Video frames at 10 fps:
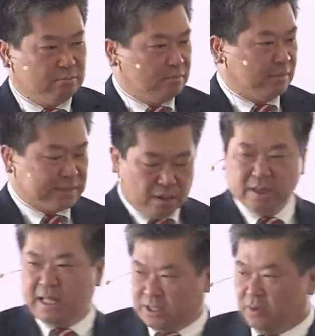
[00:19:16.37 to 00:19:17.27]
I was like, okay,
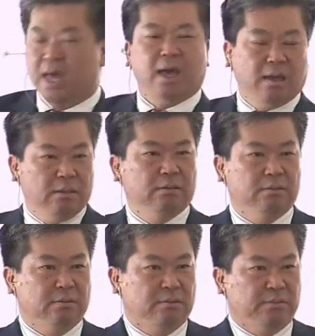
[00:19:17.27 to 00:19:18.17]
that's okay,
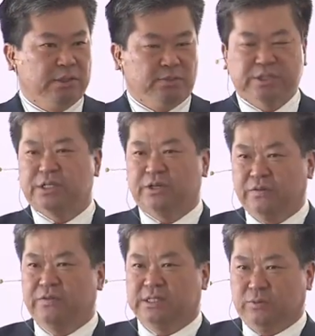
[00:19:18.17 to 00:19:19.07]
because we're just here to
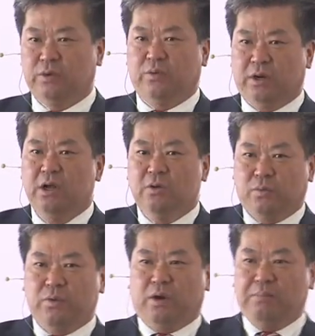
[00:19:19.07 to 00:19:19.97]
visit. We want
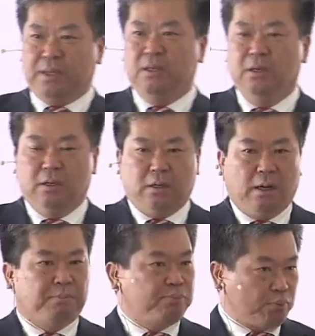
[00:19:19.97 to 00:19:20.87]
we want to be
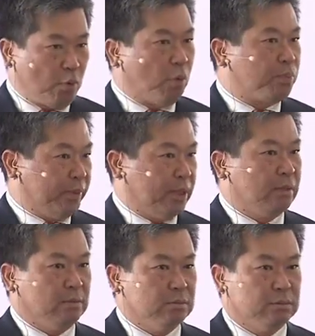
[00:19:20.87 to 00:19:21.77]
appropriate.
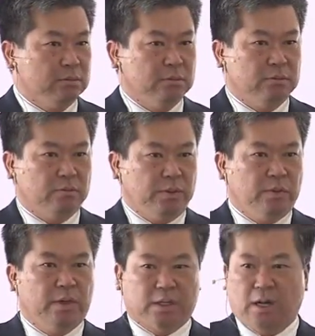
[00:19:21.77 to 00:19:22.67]
We don't
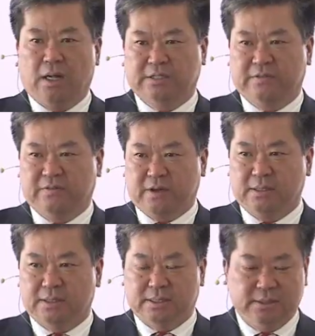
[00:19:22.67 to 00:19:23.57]
want to cause
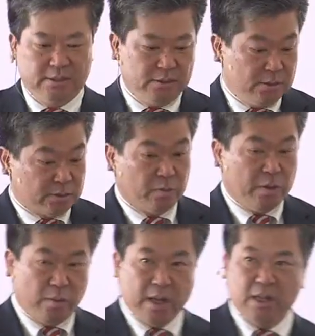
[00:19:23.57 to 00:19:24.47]
offense. So we
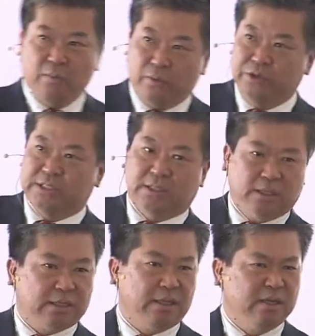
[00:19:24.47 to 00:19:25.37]
went and we were just
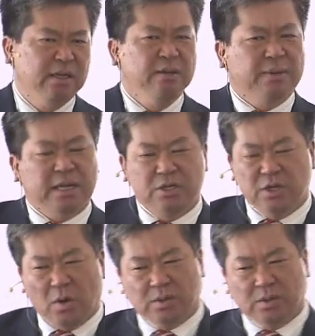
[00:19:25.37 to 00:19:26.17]
looking, but at no